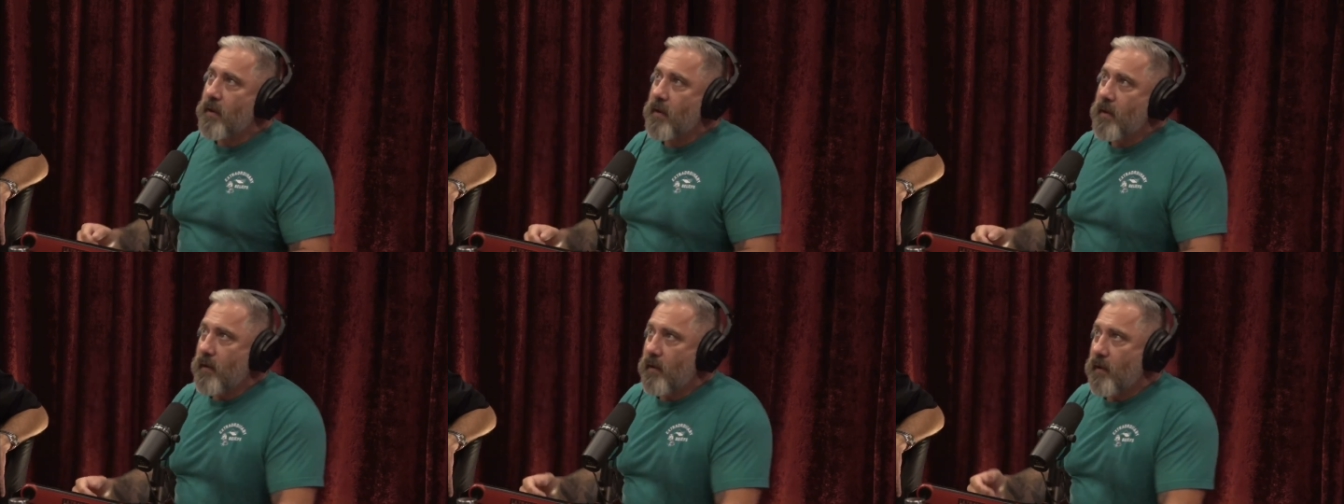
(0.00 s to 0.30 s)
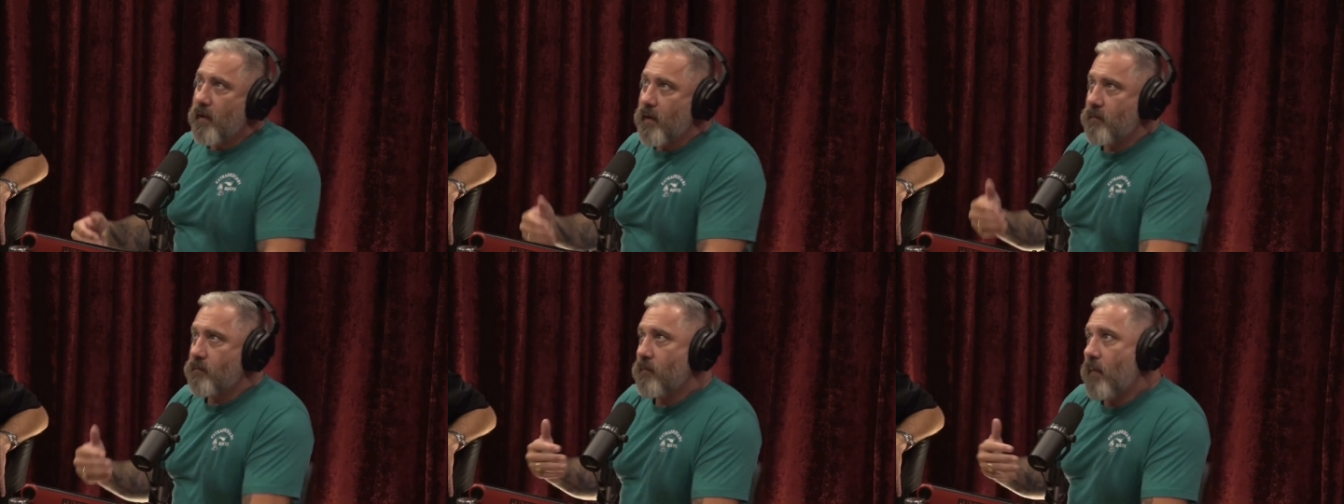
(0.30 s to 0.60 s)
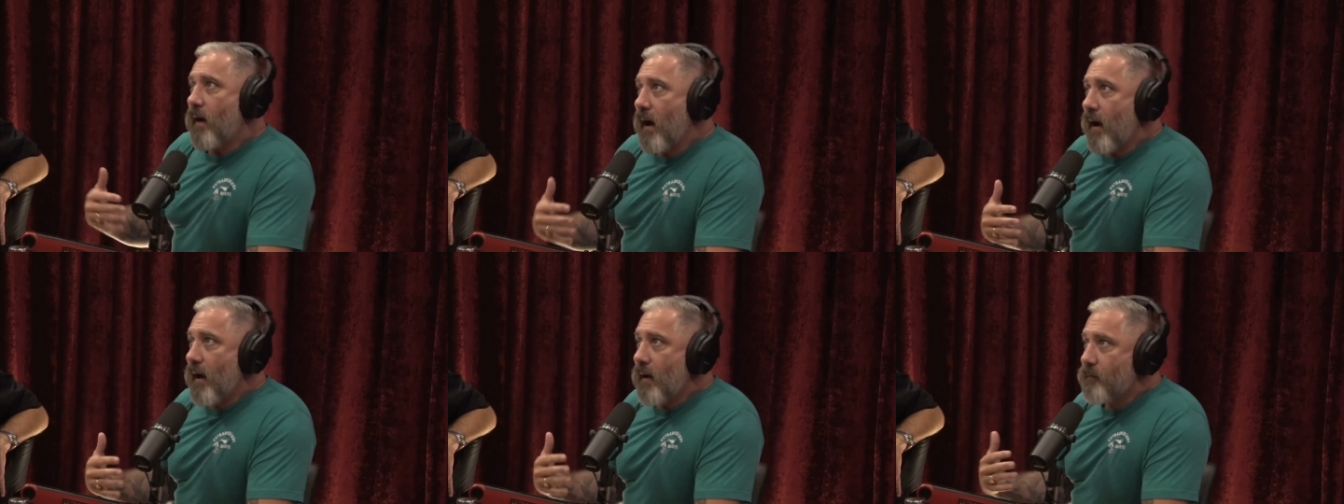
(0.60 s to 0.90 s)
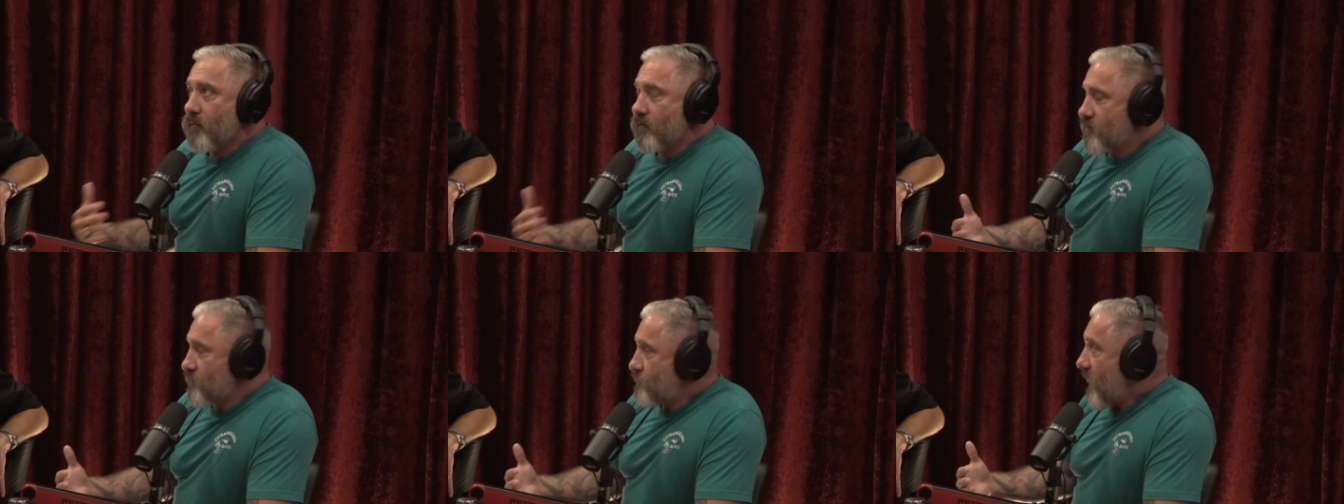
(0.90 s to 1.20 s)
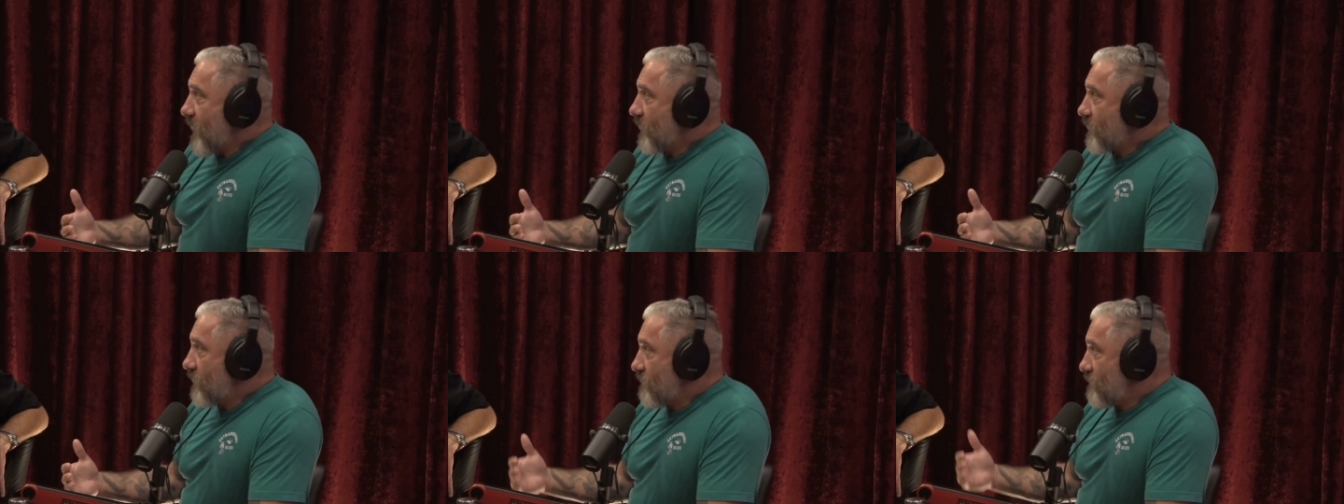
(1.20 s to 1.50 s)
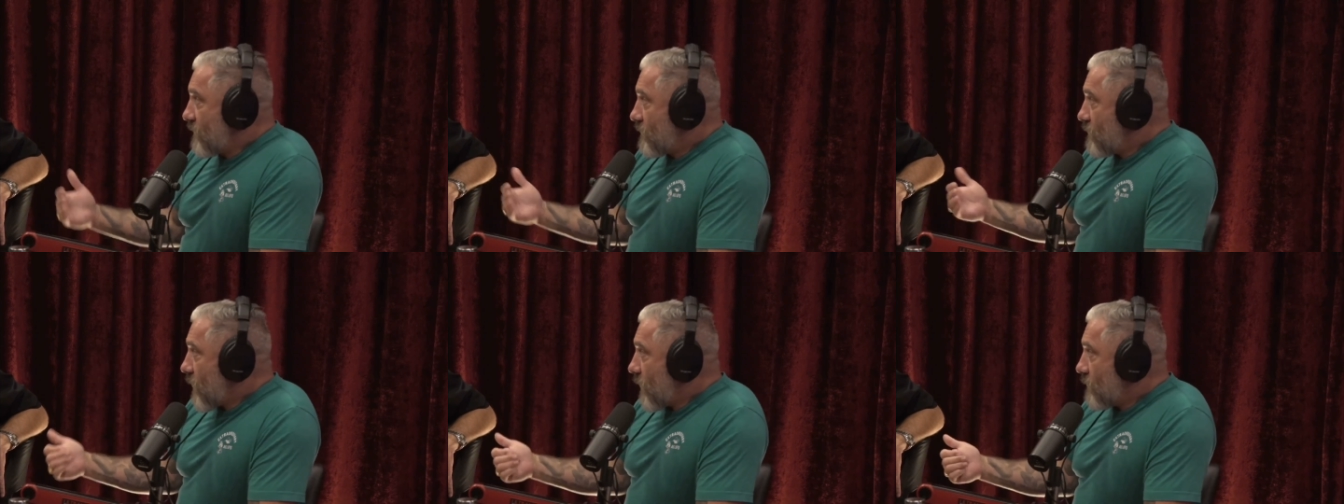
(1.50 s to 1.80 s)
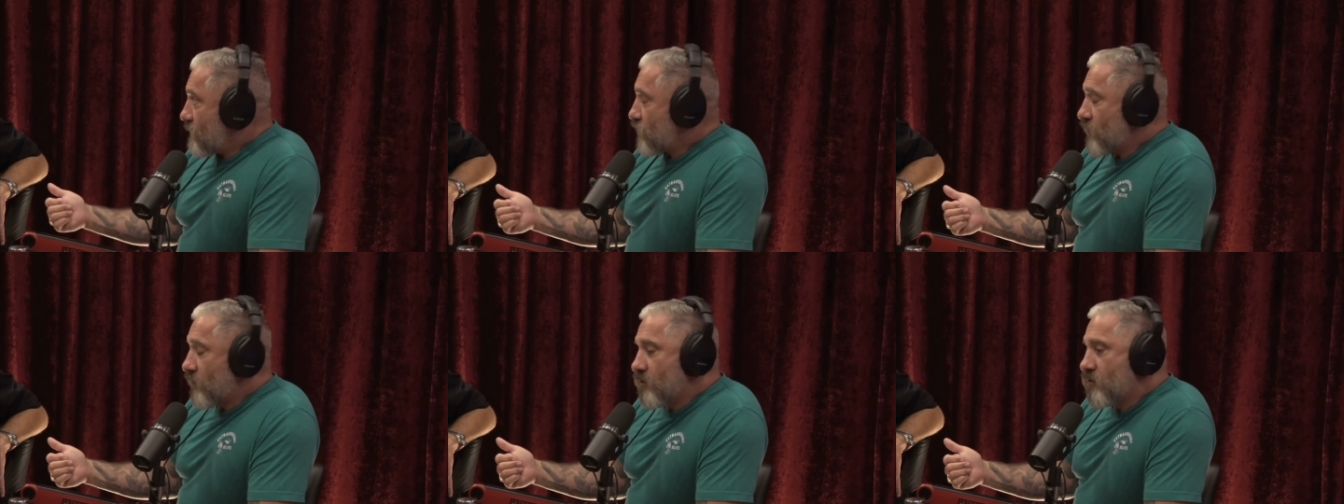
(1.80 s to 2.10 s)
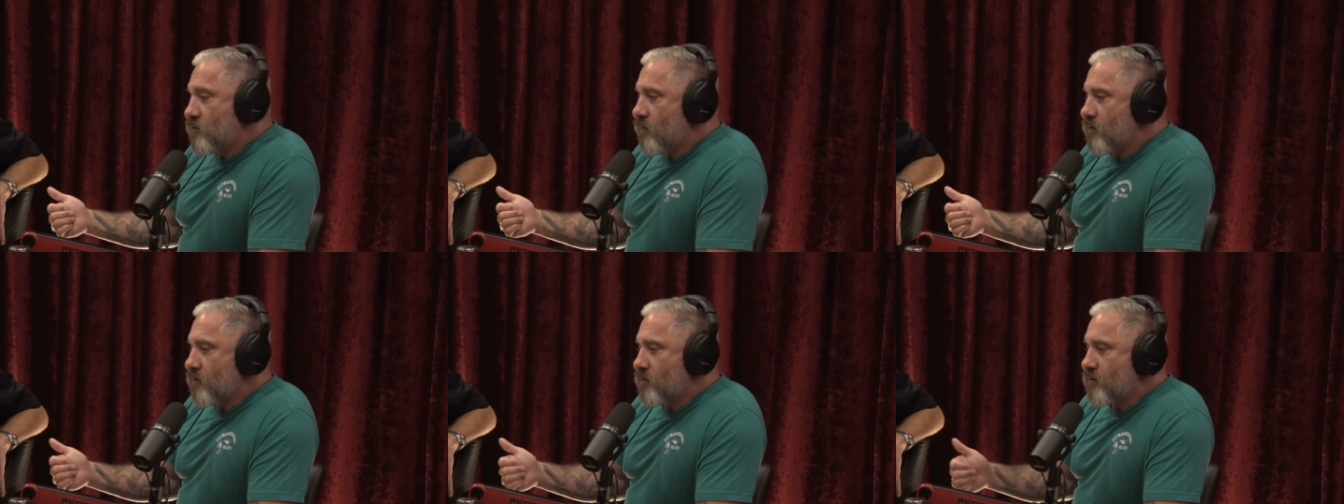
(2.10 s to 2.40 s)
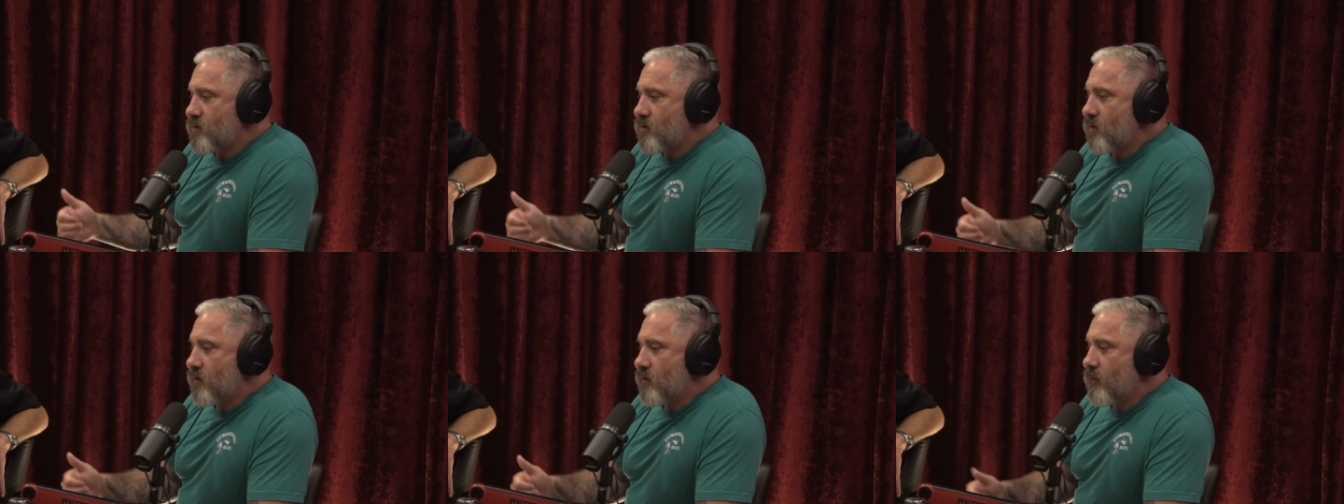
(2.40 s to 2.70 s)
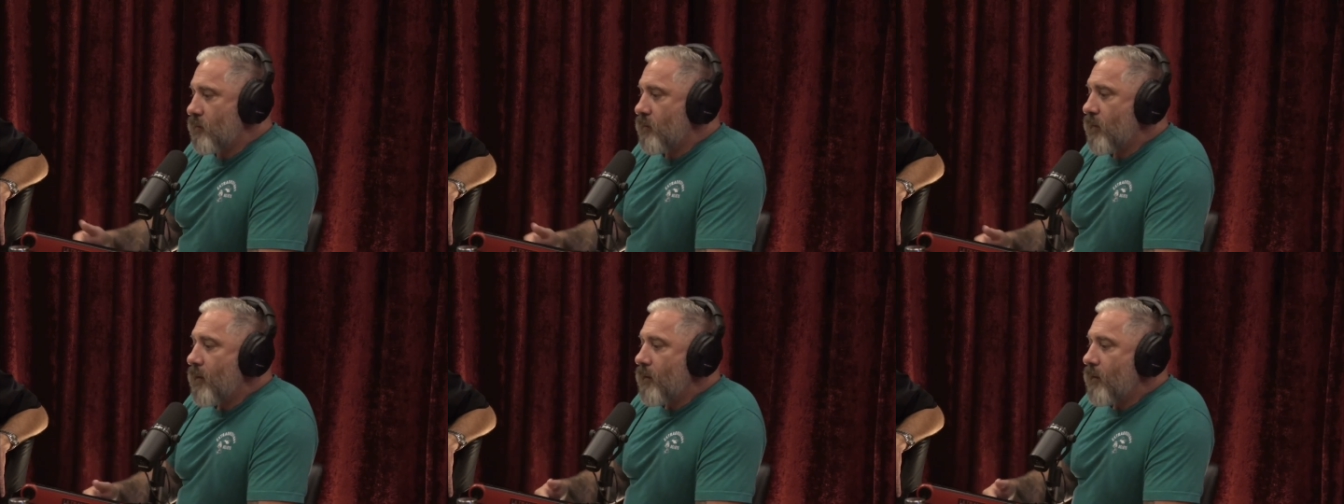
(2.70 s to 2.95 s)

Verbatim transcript: in my perspective, and I'm sure George's too,